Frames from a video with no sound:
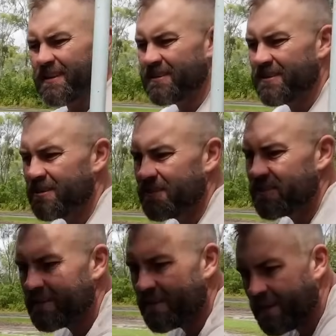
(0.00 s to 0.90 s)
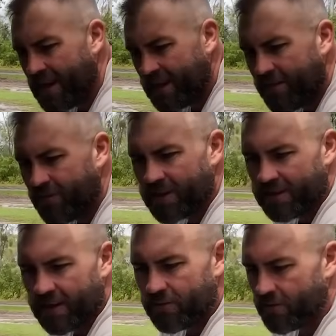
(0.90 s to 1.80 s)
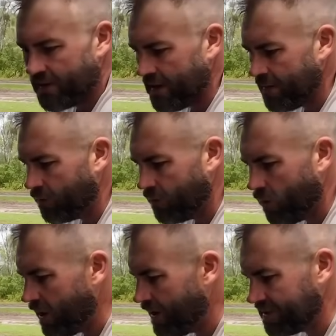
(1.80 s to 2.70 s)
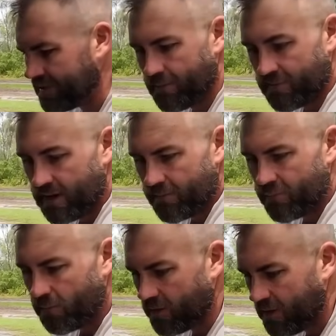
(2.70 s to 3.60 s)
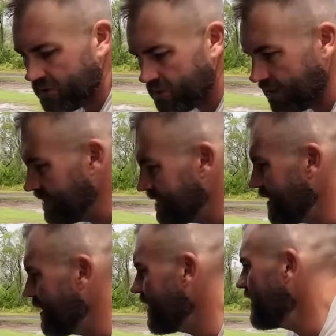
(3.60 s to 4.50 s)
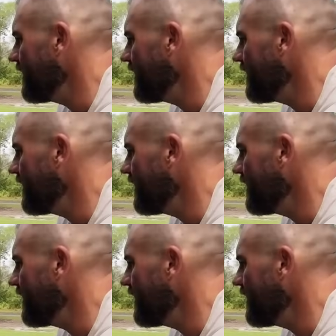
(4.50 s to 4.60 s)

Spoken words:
It's just, it had everything done to it. All the wiring's done properly, which I can see.